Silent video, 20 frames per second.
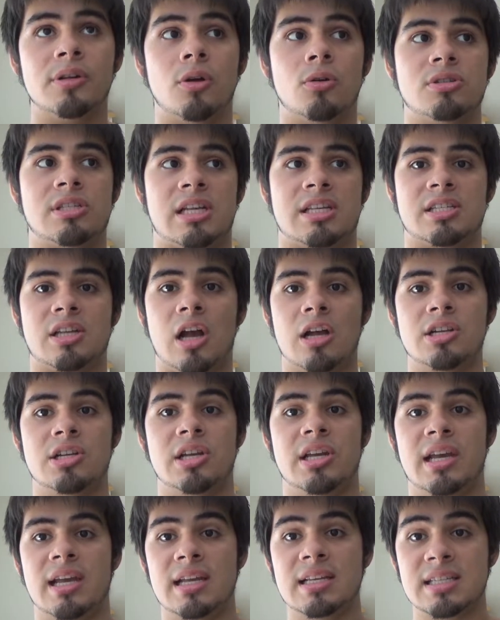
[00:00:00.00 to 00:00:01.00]
knows that
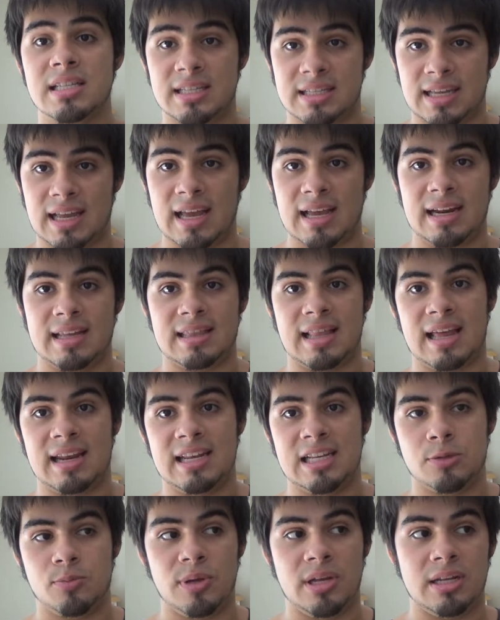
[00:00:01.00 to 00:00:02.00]
Sanji isn't dead and that
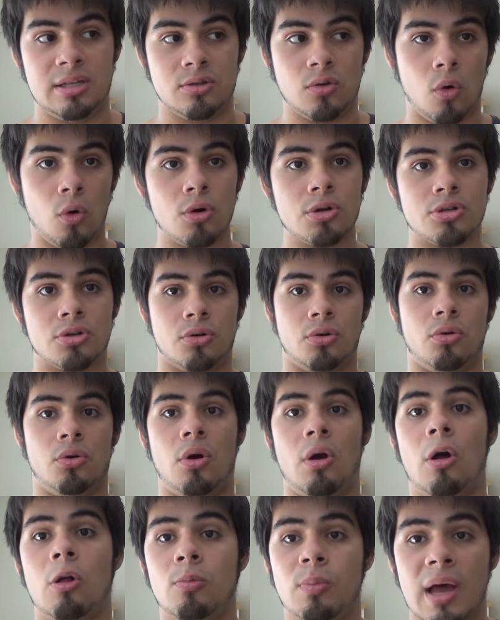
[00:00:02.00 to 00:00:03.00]
he's being tortured or
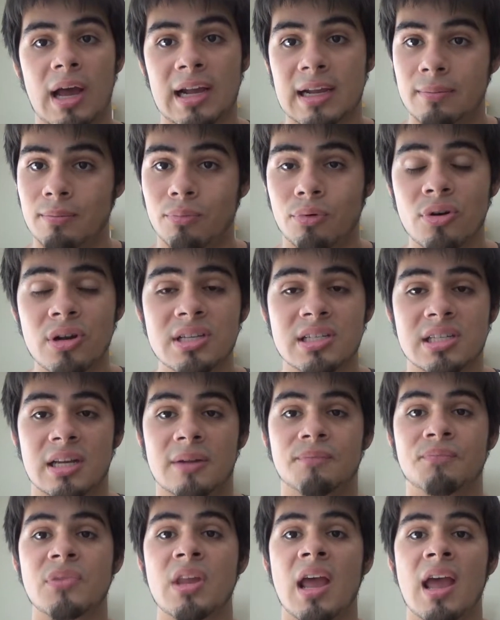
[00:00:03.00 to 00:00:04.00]
held back in
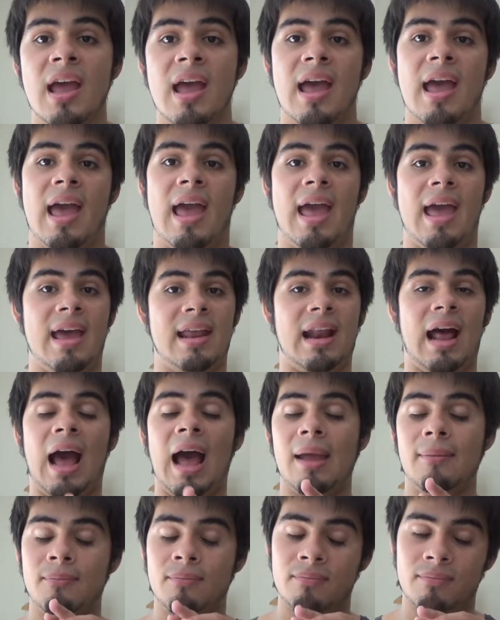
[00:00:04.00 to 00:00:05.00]
prison. And
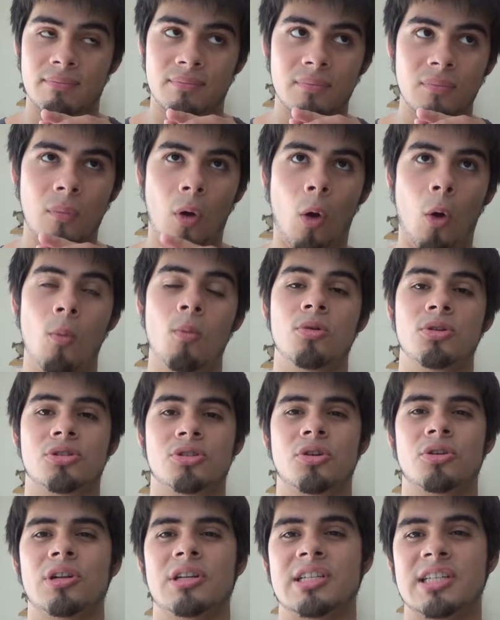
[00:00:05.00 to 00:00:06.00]
I'm almost
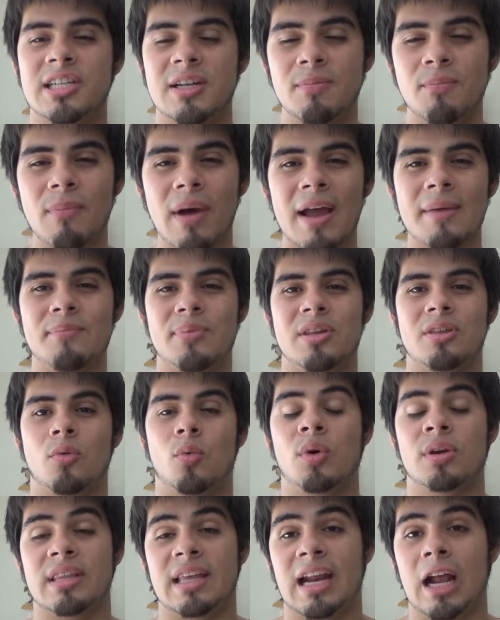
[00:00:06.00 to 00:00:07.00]
certain she might be the
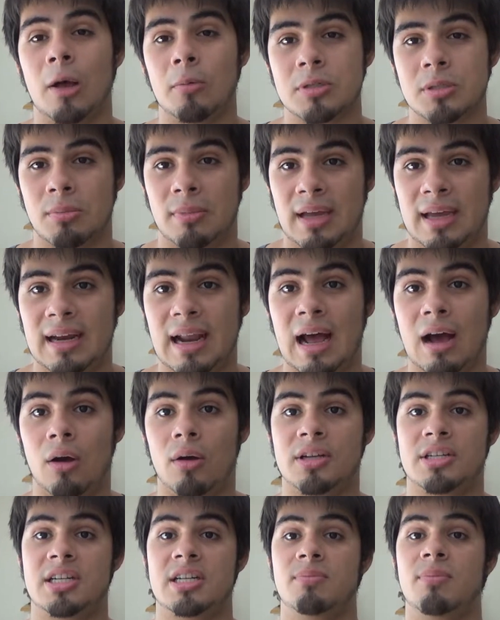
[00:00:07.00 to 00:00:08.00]
one that helps him get
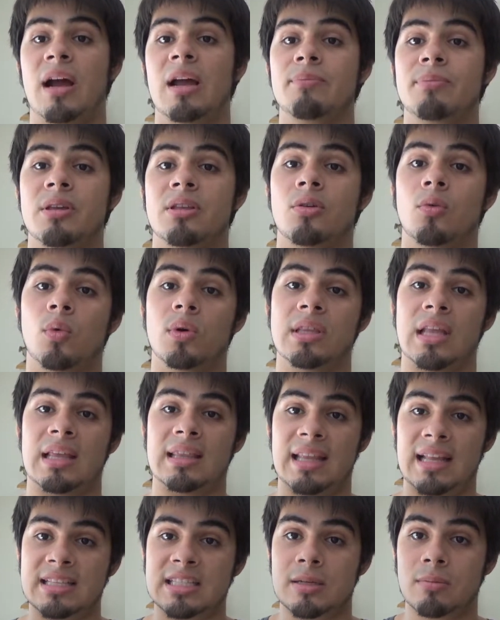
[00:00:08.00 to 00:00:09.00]
out. She might be the one
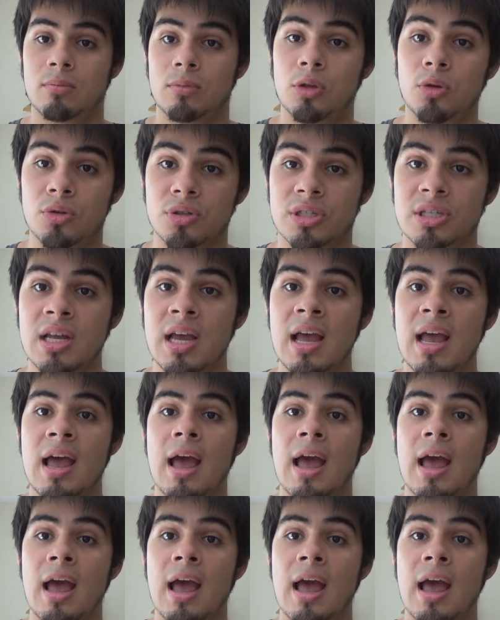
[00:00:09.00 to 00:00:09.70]
that lets him loose.